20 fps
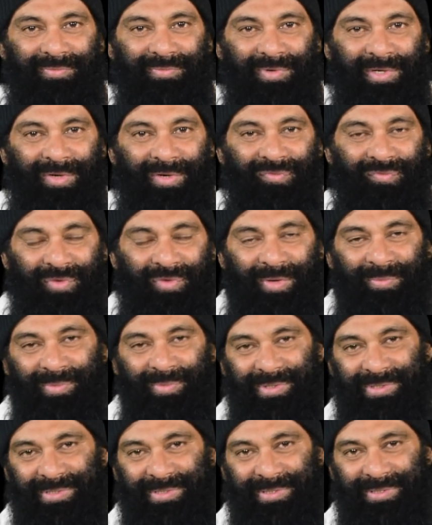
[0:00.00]
world
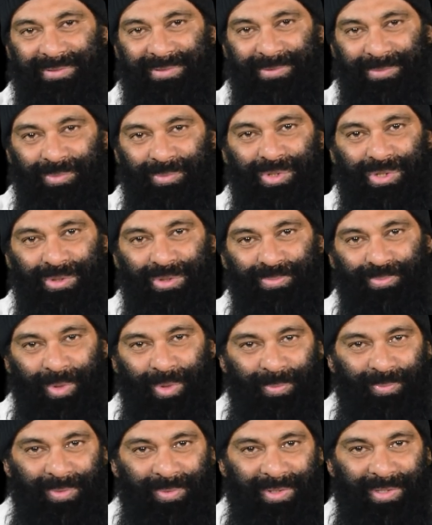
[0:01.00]
famous, most
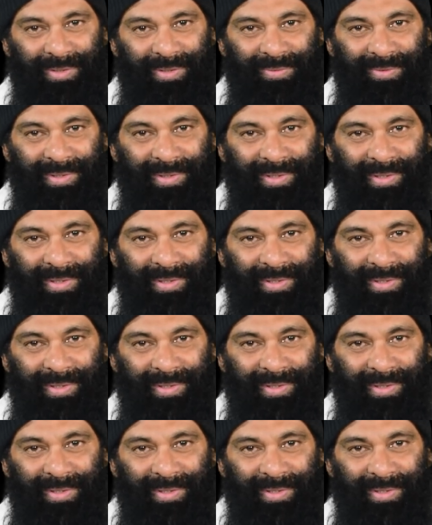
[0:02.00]
popular,